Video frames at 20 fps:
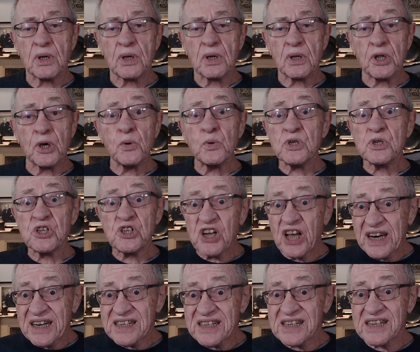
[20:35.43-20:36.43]
There was
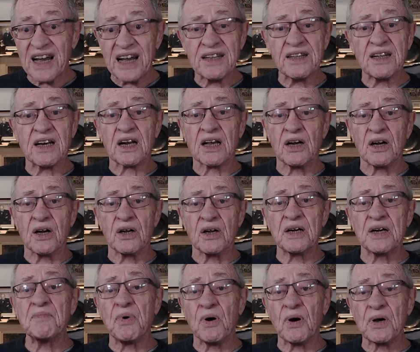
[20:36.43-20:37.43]
genocide that occurred
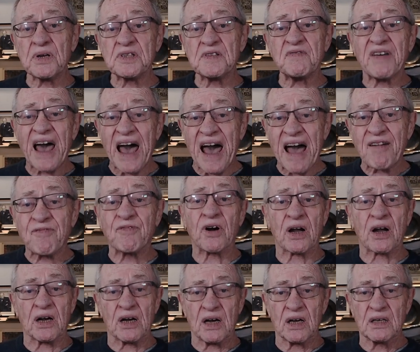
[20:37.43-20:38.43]
in parts of
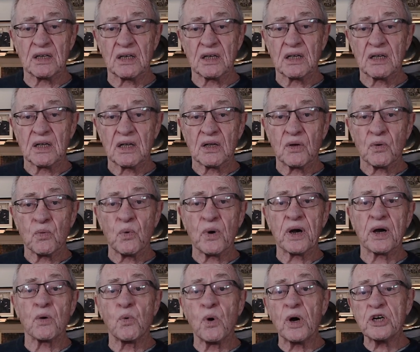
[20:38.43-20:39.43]
Africa,
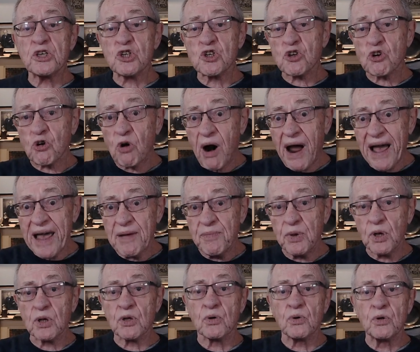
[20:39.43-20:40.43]
where one
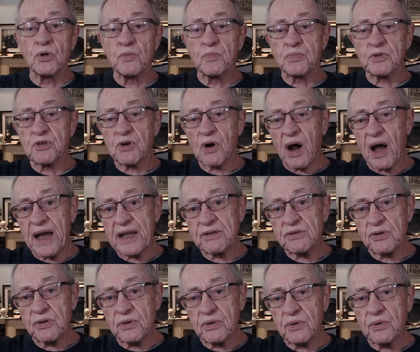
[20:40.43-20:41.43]
tribal group tried
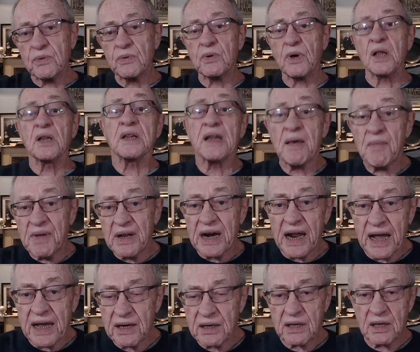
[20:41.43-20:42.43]
to
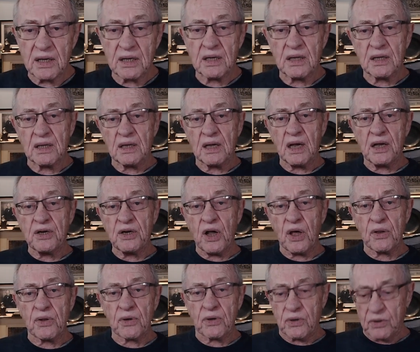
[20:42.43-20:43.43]
eliminate
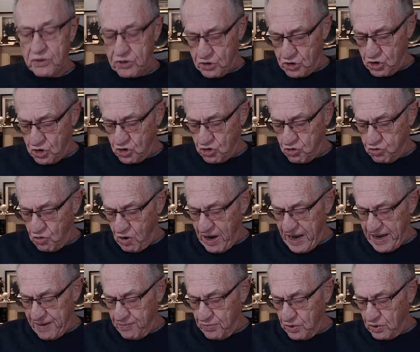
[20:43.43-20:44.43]
another
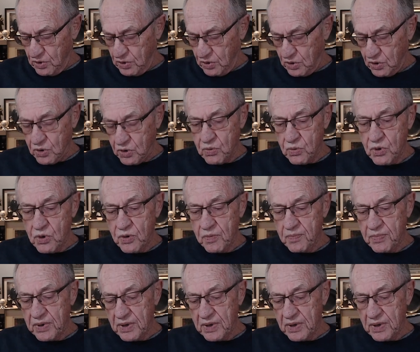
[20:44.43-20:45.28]
tribal group.